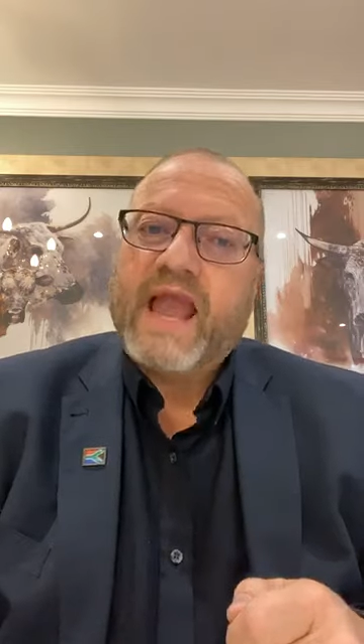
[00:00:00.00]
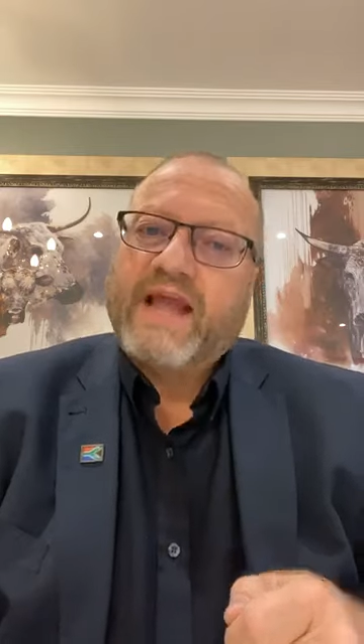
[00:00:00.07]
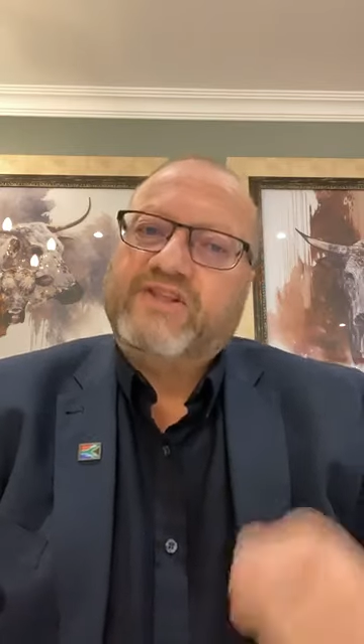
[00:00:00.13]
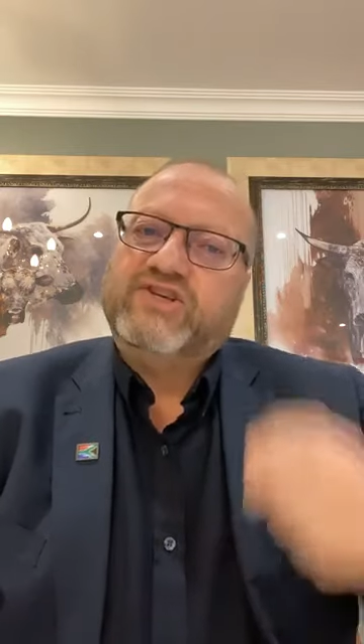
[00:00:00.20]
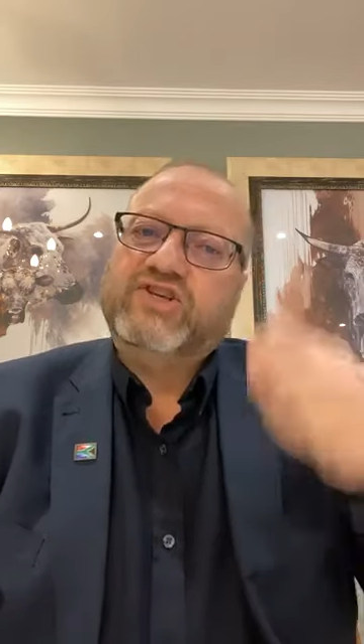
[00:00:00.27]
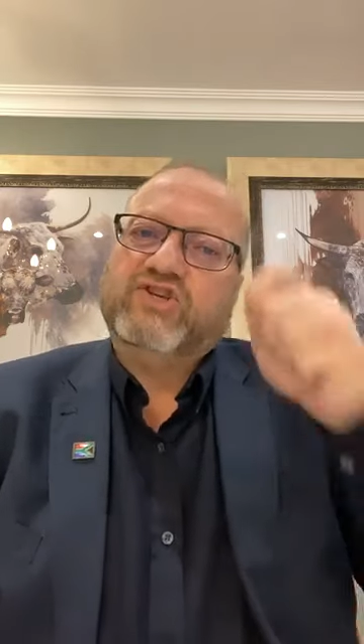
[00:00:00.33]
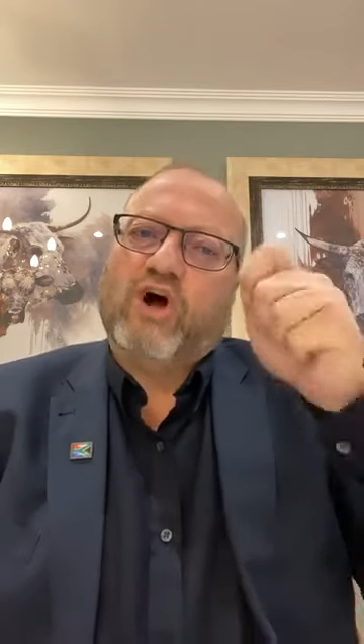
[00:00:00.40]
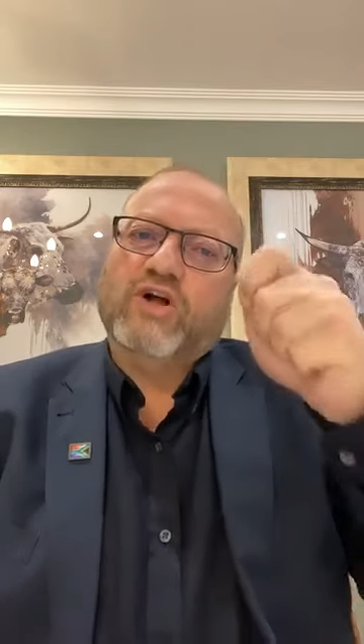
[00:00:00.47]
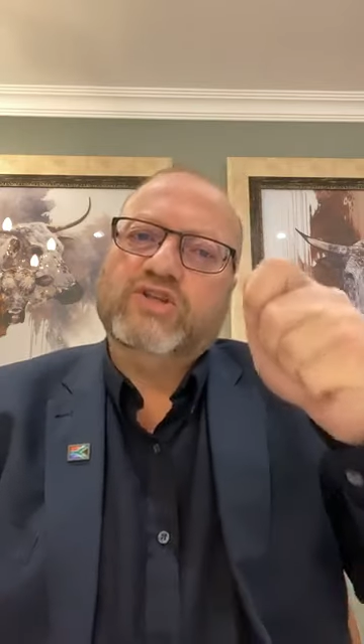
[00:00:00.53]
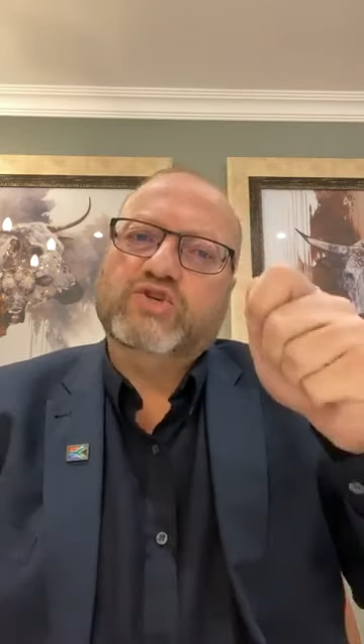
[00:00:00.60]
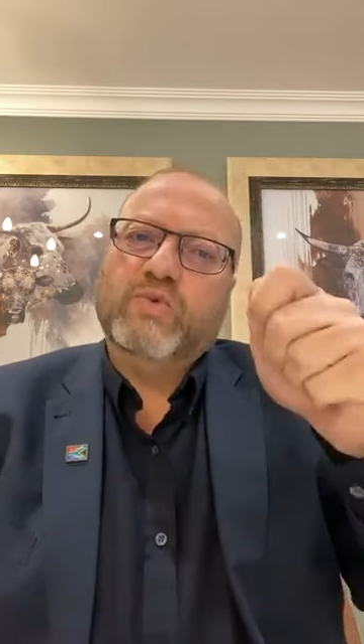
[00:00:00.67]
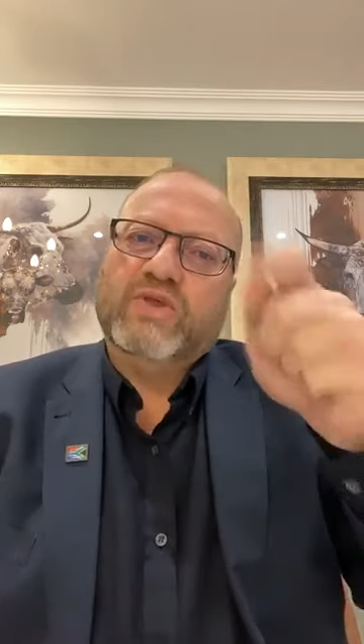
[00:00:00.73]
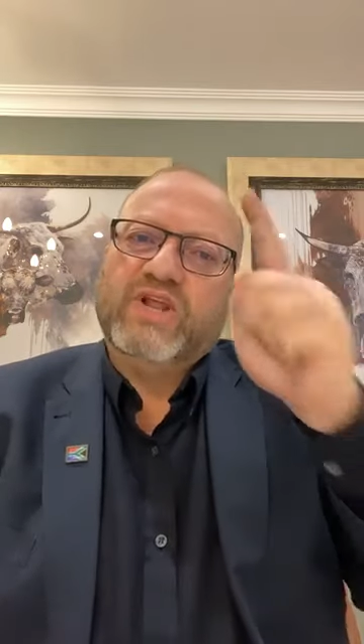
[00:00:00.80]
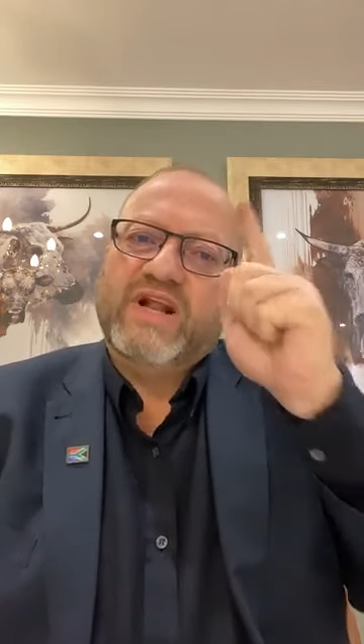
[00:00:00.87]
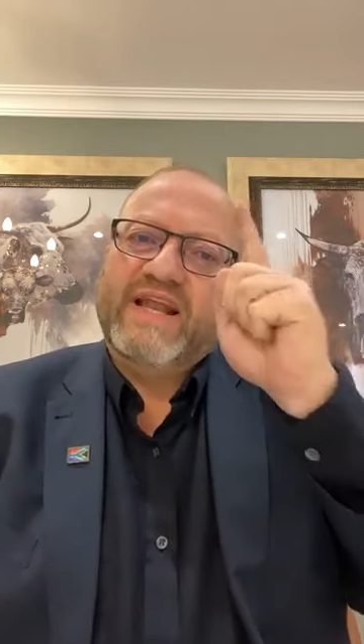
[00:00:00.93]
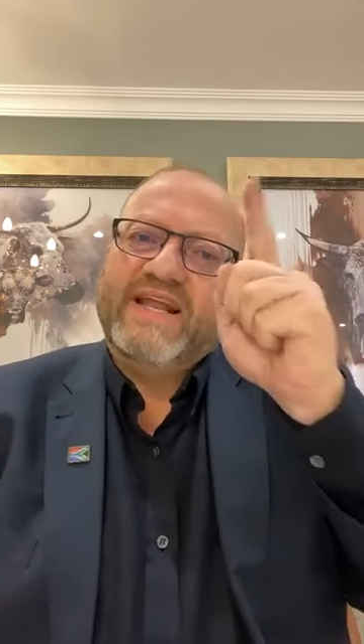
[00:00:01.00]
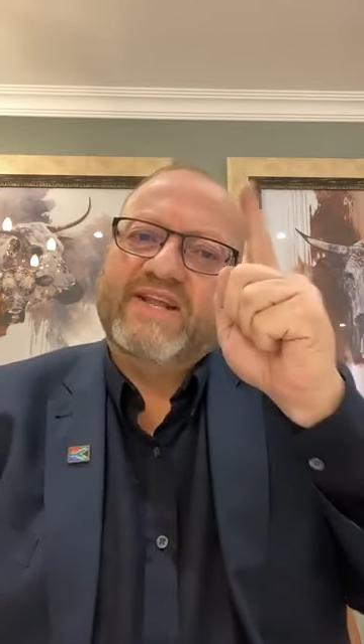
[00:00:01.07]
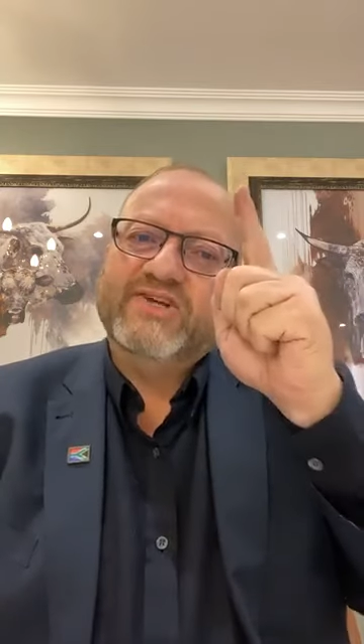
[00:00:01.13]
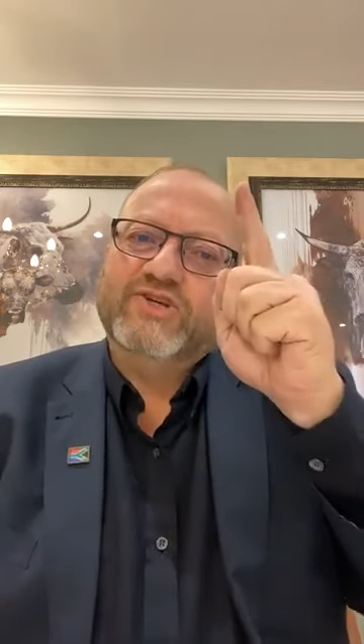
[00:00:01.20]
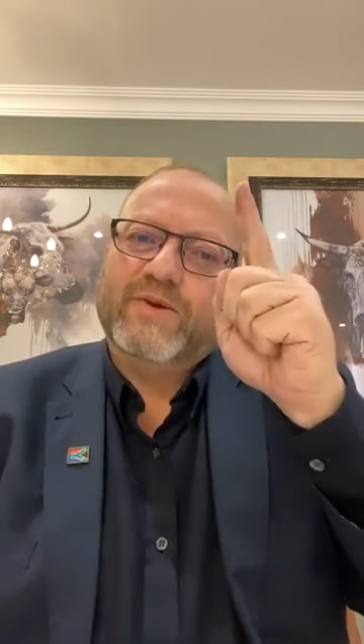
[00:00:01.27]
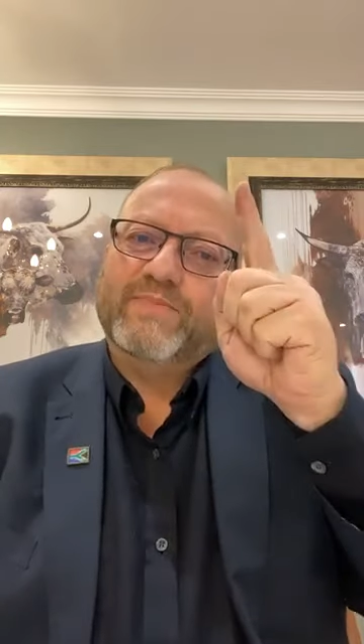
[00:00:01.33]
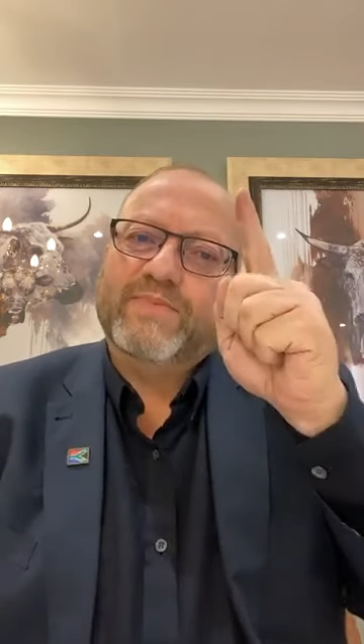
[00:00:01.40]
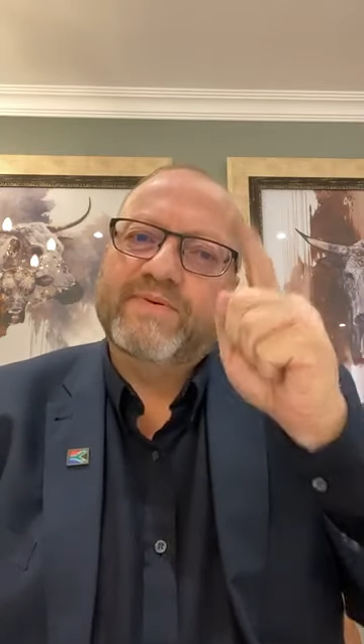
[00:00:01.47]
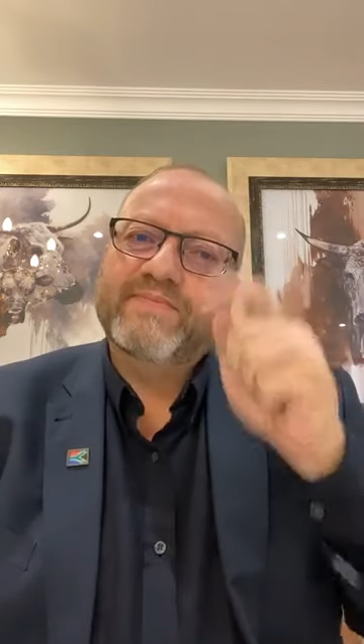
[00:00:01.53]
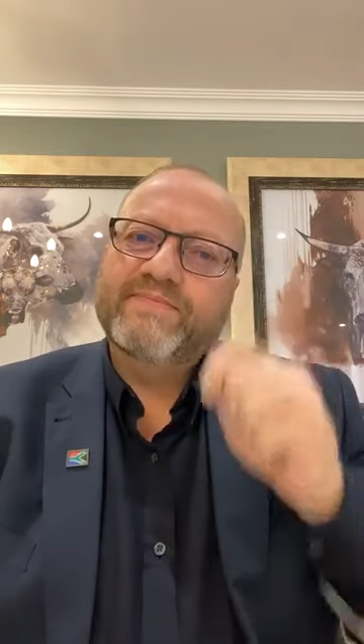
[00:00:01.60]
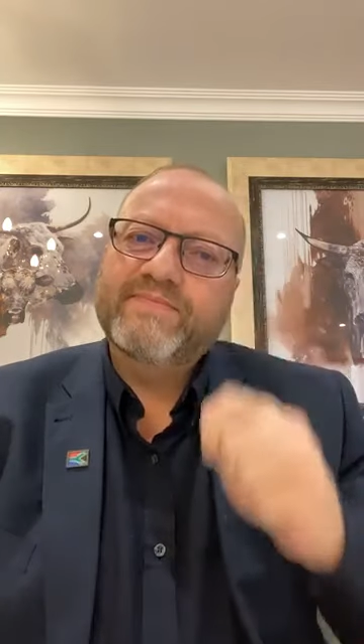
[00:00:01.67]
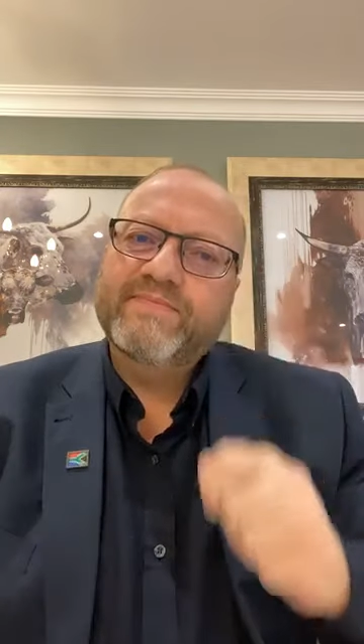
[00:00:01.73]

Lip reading: It starts with leadership.